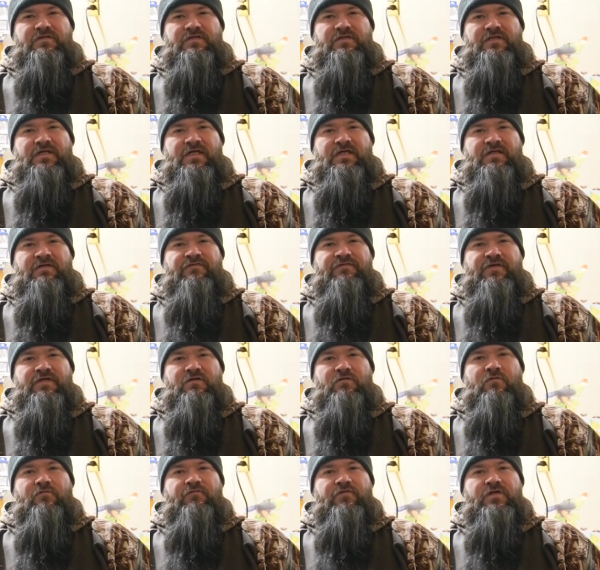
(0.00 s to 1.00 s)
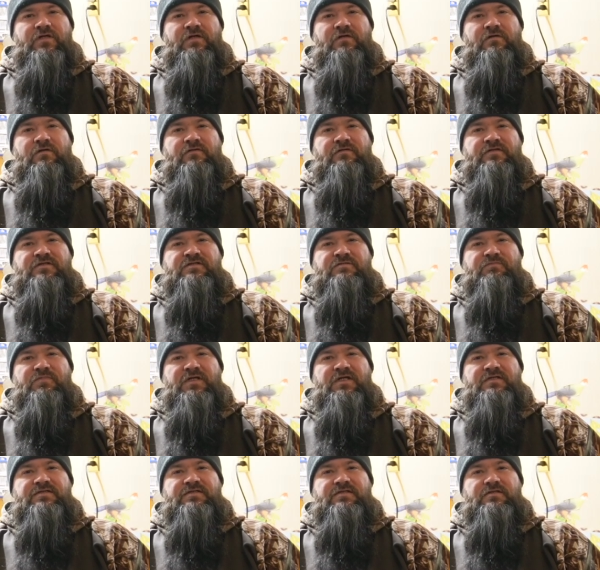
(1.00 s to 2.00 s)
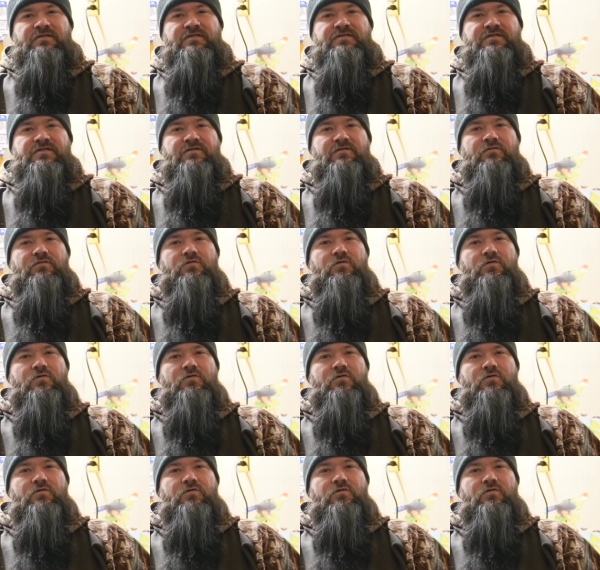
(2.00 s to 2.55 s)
done anything over here in this space in this little